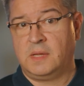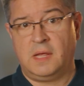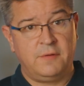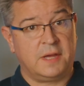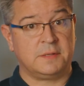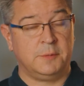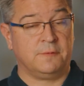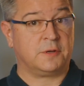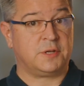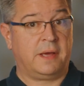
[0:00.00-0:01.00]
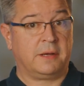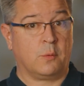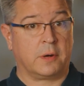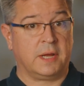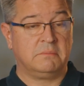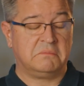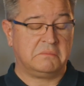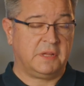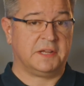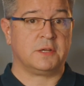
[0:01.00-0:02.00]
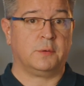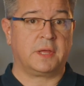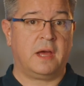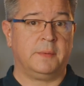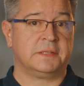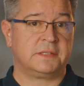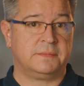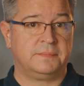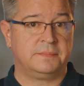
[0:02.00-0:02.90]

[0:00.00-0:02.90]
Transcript: If you get some new functionality working, let us know in the comments.